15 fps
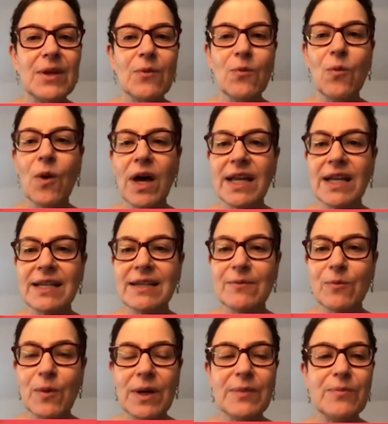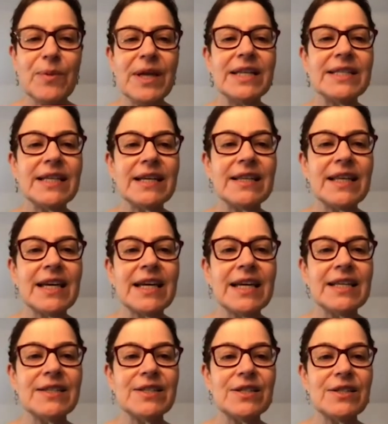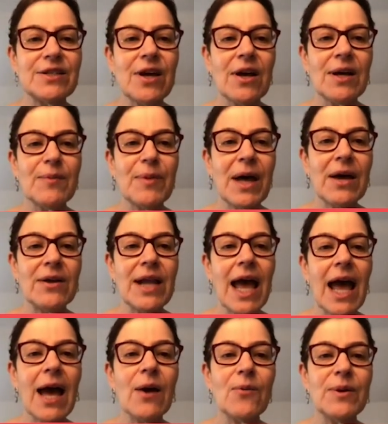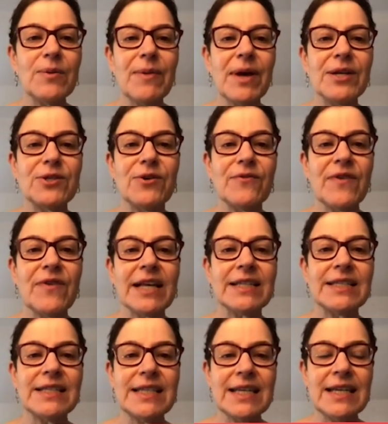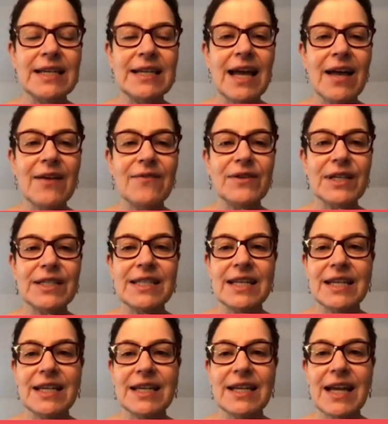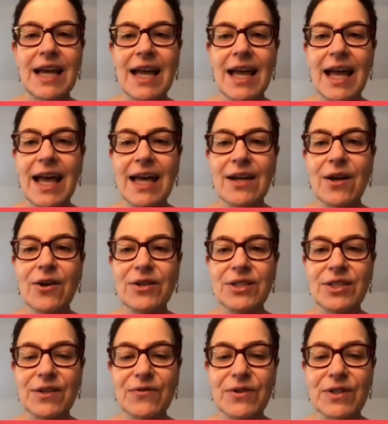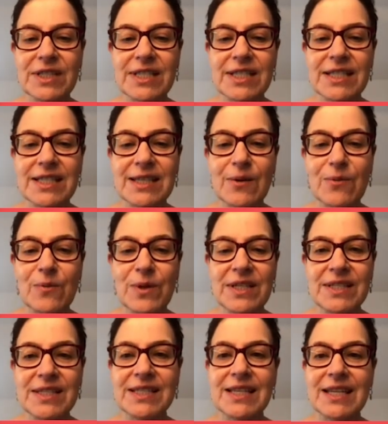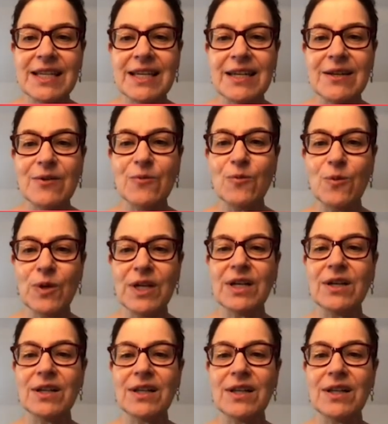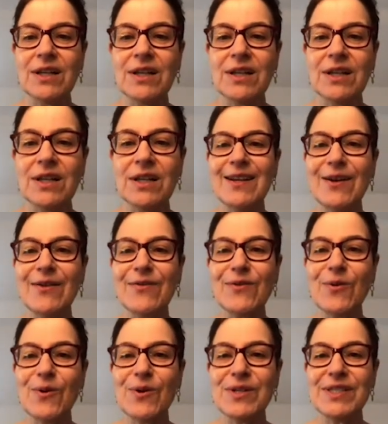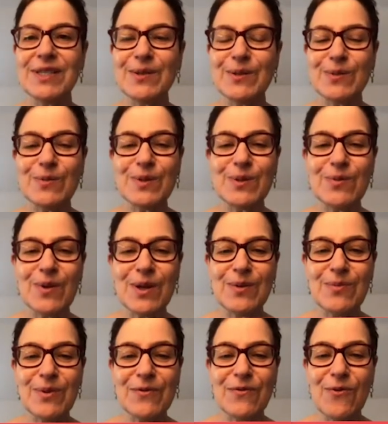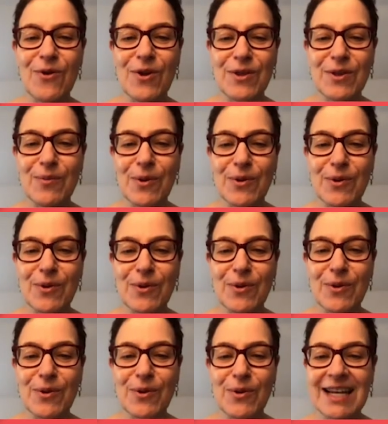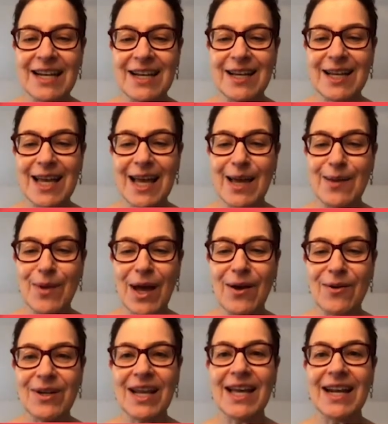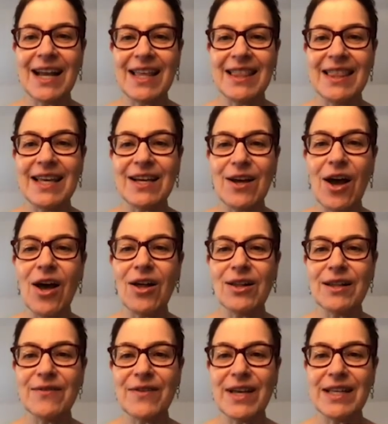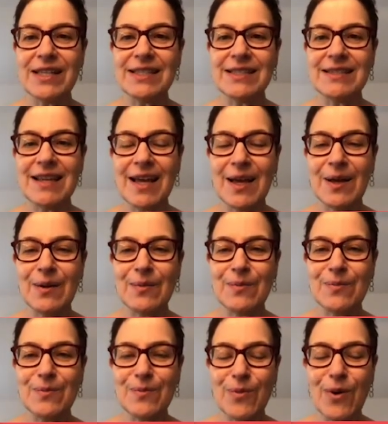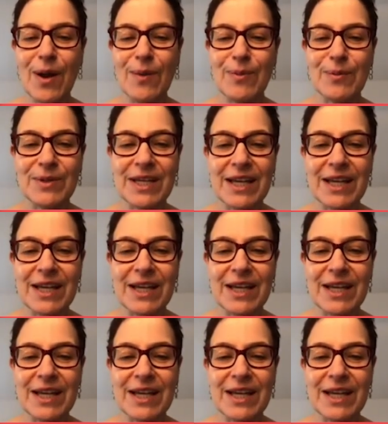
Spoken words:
One basic thing is to talk about how we measure vaccine efficacy and are differences that we see real. And of course, this was written before the Moderna data came out, and I think all of us probably